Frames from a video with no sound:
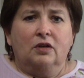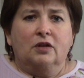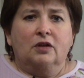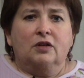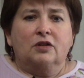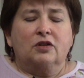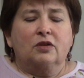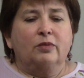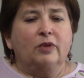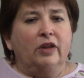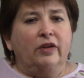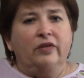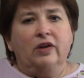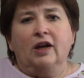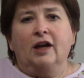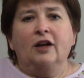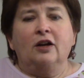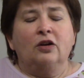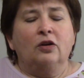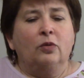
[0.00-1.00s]
So, beloved,
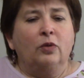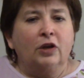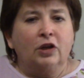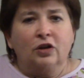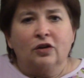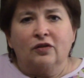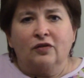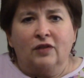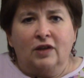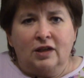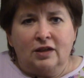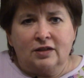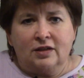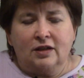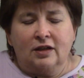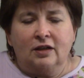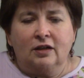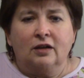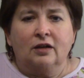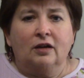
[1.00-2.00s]
I don't know what you're
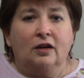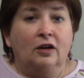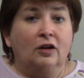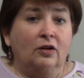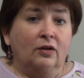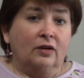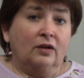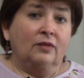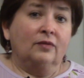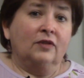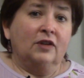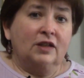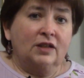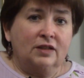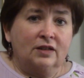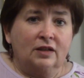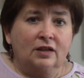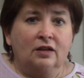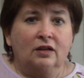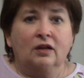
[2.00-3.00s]
facing. I know what I'm
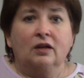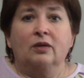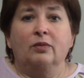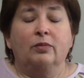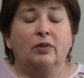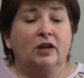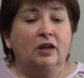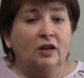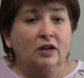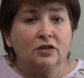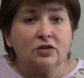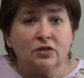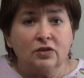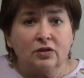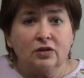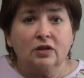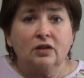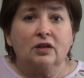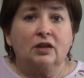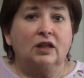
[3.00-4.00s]
facing, but God's
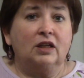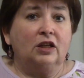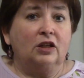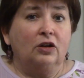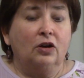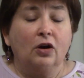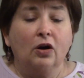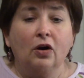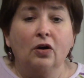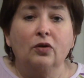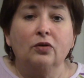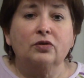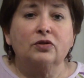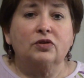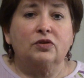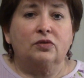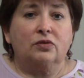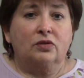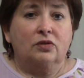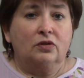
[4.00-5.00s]
good. He
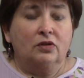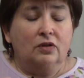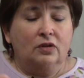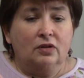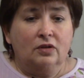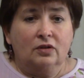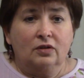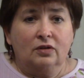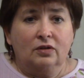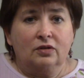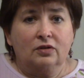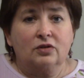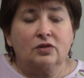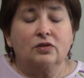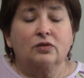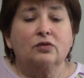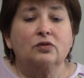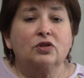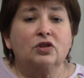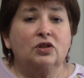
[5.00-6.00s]
knows the
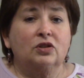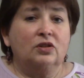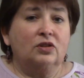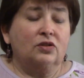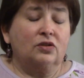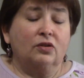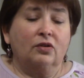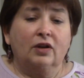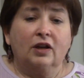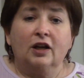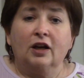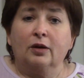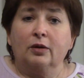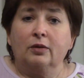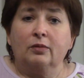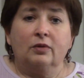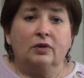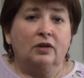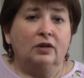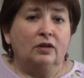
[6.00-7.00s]
solution He's already got
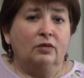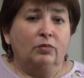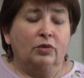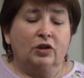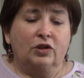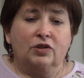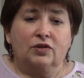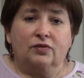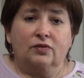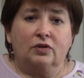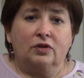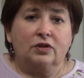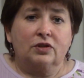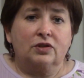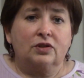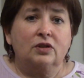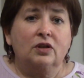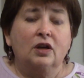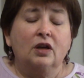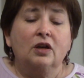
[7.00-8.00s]
in place for
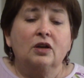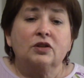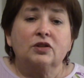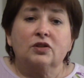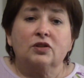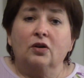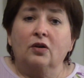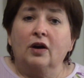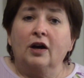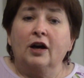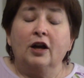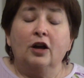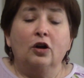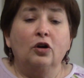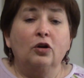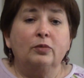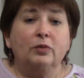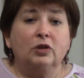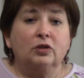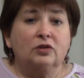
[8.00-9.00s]
us. So, I
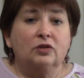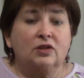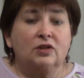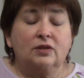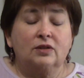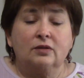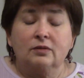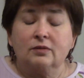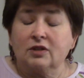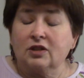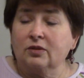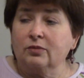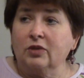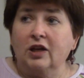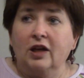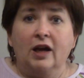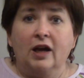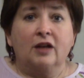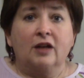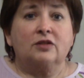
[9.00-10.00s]
hope you'll just simply
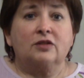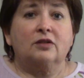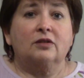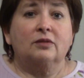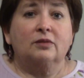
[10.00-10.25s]
ask.